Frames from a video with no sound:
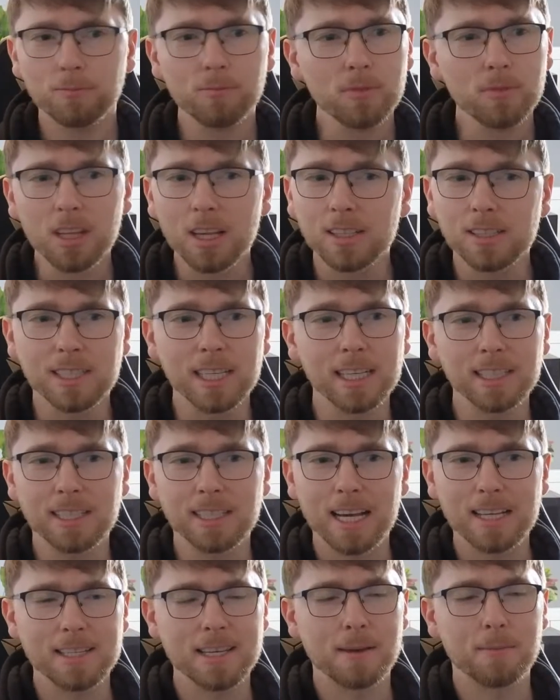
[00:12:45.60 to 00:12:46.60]
It's the
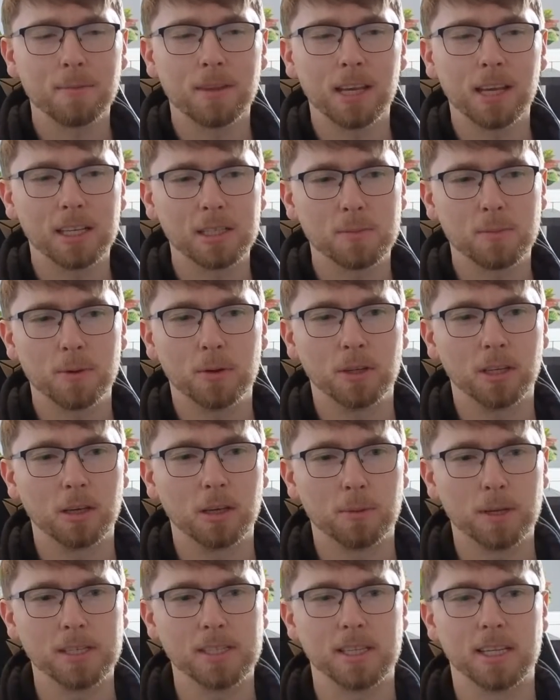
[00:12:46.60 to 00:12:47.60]
exact same thing as building a
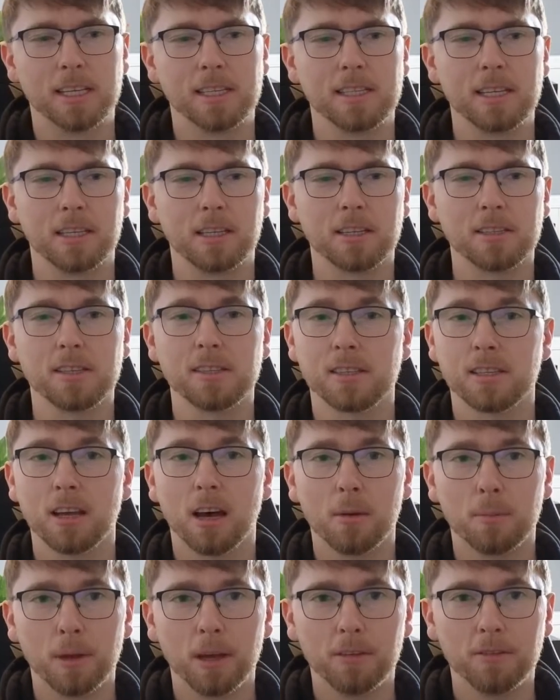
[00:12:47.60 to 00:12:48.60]
business. It doesn't
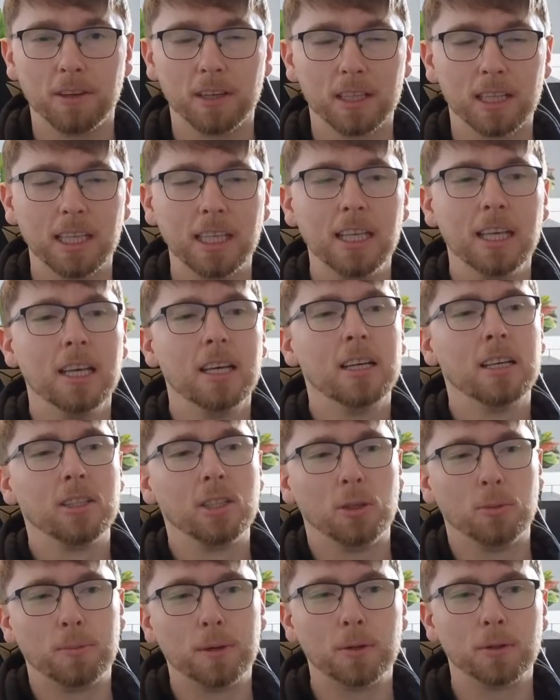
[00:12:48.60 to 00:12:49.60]
start perfectly.
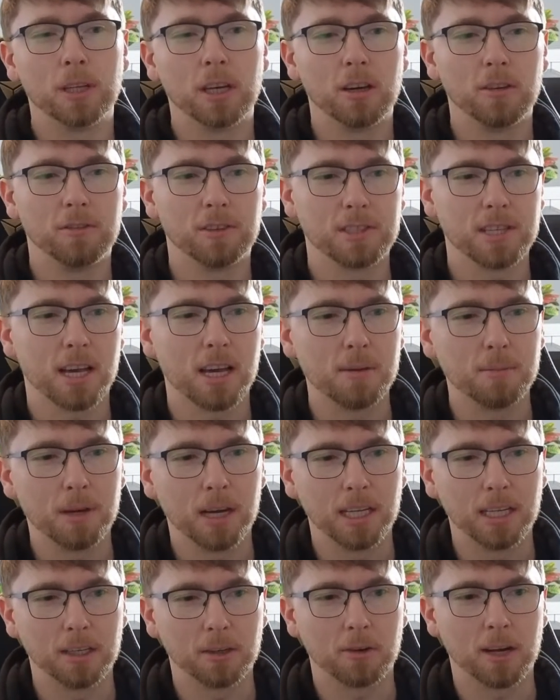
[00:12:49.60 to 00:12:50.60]
You build it over time
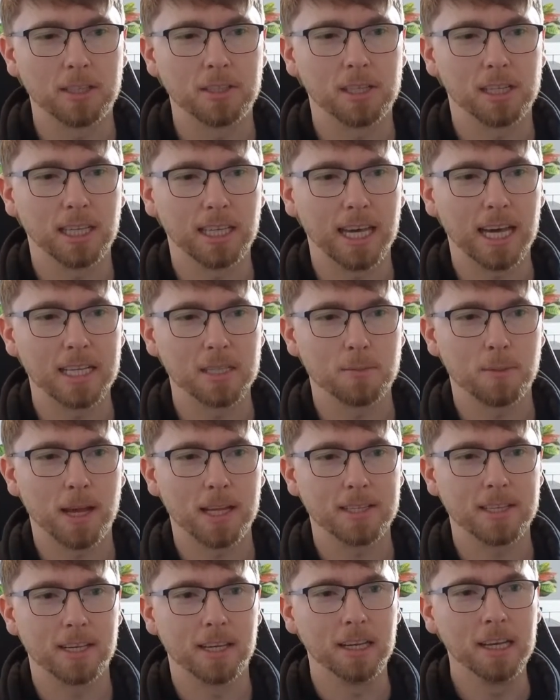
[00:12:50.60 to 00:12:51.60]
and it gradually gets
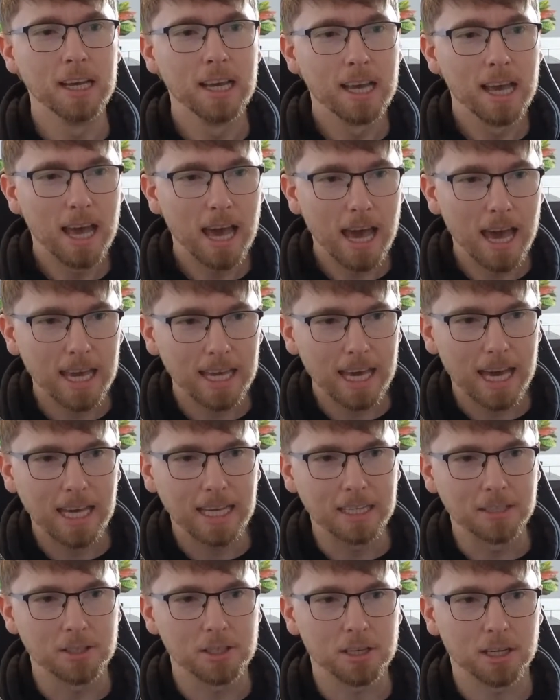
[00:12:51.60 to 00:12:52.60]
better.
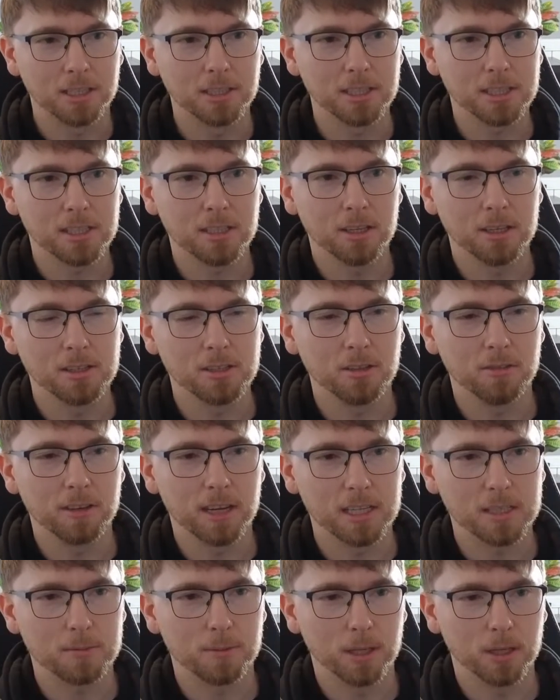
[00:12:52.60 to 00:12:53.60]
I just noticed you've
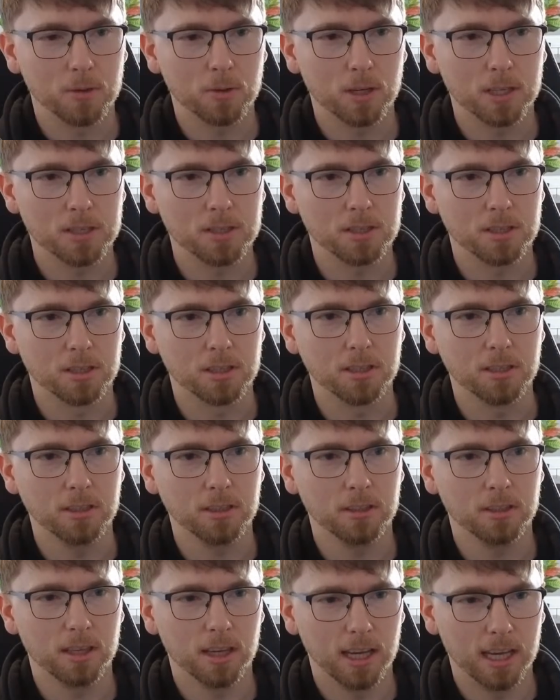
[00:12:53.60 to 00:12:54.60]
asked me a question.
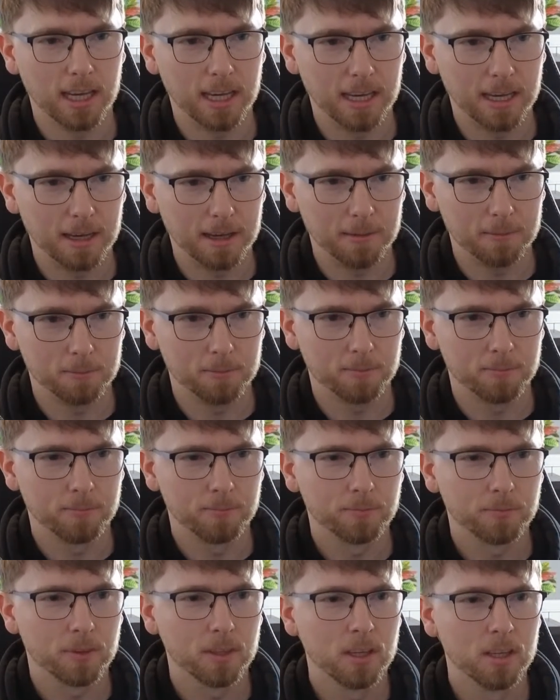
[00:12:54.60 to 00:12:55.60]

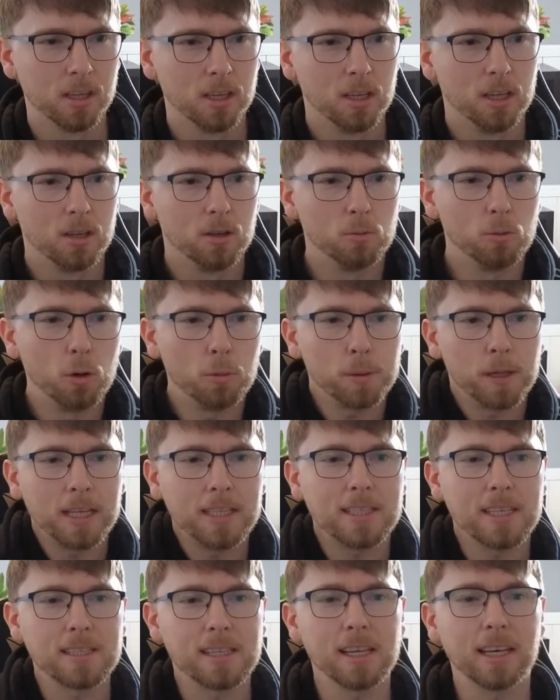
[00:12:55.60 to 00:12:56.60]
Will
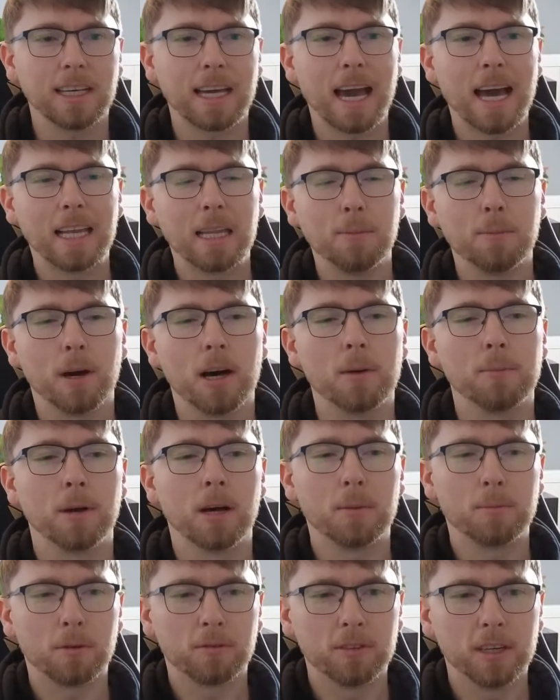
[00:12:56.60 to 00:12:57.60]
places like
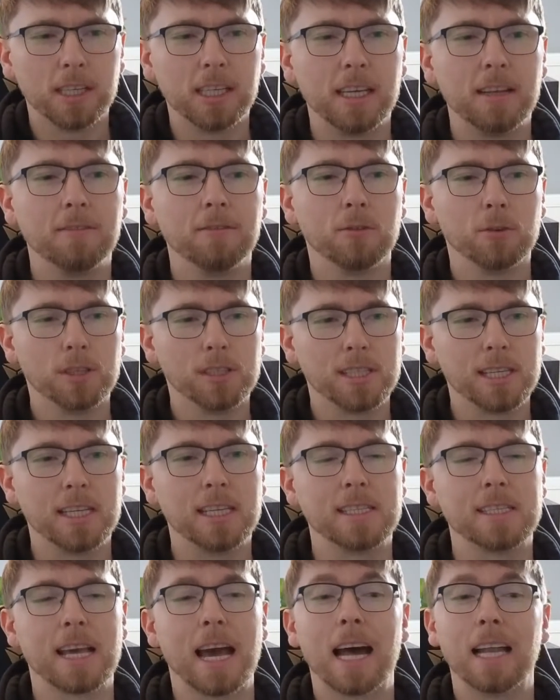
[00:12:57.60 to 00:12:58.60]
Alibaba provide
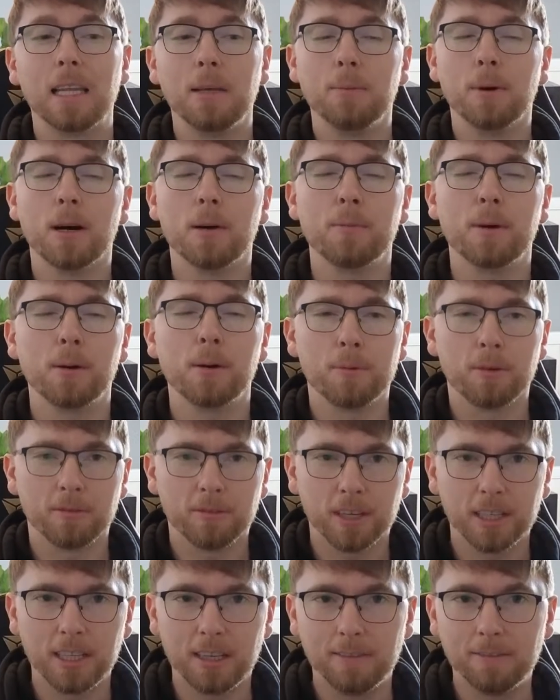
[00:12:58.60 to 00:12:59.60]
invoices? Alibaba
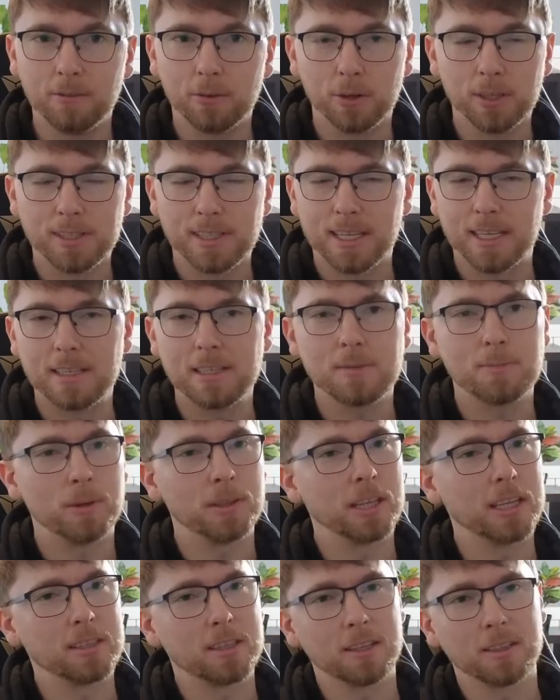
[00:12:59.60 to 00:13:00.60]
provide invoices, but
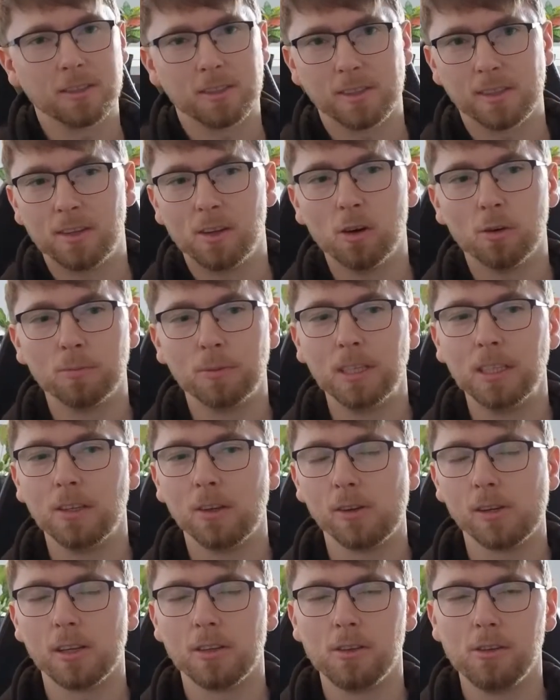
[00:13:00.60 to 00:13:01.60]
that does not mean
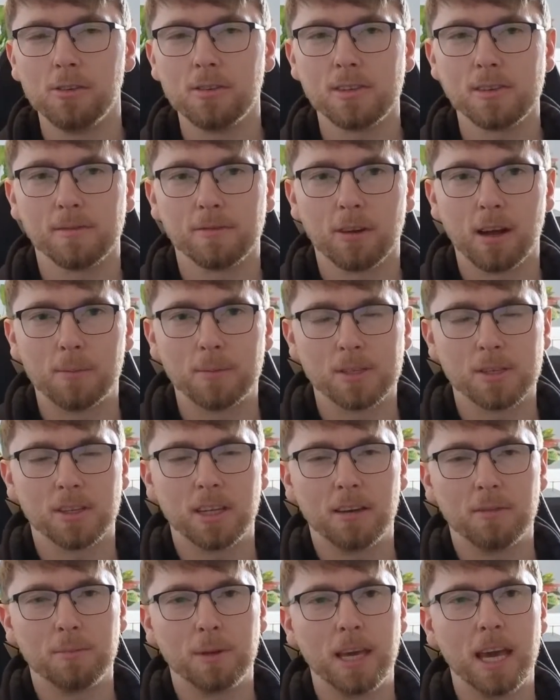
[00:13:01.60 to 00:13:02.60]
you can use them for Amazon
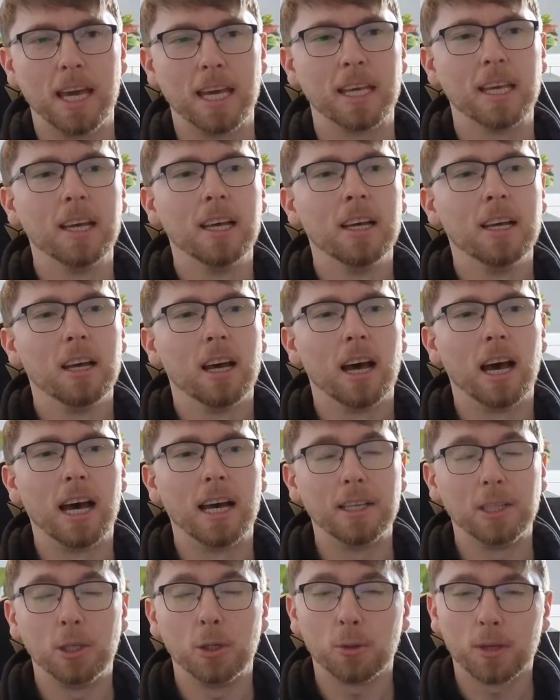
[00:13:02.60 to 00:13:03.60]
FBA.
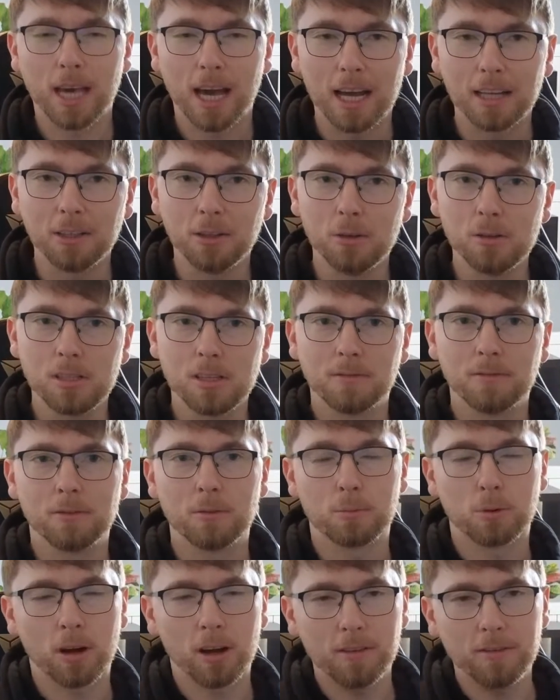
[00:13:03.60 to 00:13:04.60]
You can use them for
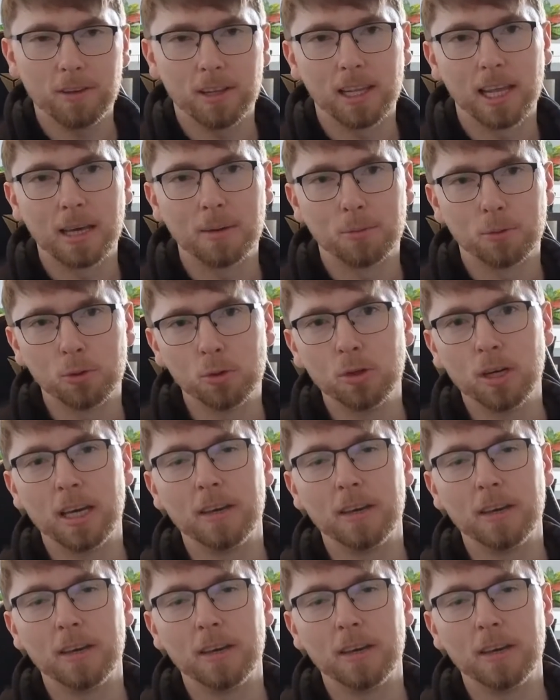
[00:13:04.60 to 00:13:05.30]
private label if